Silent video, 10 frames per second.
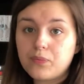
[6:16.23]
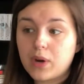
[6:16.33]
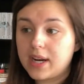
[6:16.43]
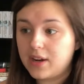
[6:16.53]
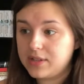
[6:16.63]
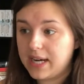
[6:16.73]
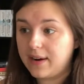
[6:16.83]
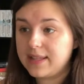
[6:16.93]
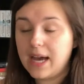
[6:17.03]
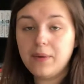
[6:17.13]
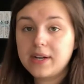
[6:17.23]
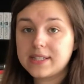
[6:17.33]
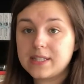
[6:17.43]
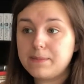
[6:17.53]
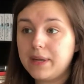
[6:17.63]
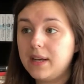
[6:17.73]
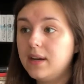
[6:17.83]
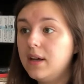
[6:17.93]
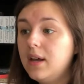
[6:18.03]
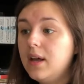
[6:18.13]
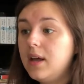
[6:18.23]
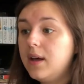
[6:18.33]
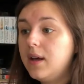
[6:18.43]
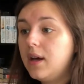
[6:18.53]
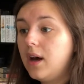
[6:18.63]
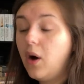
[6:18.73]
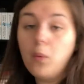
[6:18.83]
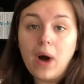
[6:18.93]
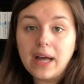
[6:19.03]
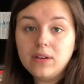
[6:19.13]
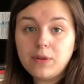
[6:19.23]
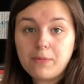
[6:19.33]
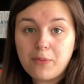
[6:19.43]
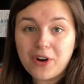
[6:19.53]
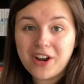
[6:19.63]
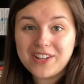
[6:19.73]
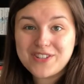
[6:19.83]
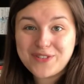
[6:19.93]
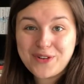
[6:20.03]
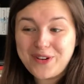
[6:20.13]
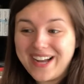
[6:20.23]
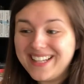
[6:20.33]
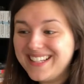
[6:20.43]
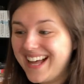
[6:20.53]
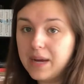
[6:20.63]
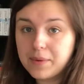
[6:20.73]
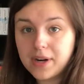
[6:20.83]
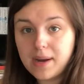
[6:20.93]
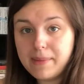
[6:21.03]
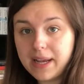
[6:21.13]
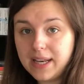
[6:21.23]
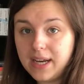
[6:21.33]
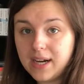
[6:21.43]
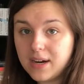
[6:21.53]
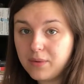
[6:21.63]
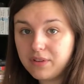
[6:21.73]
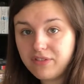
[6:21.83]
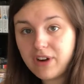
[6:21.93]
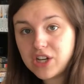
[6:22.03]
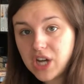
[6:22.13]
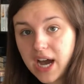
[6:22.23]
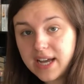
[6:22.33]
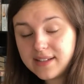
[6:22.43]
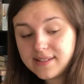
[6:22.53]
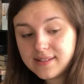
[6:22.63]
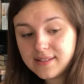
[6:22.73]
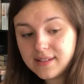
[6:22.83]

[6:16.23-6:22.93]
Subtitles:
We're gonna go decorate that one because it's been a while. We've been working on this for a while, and we're gonna come back in here with fresh eyes.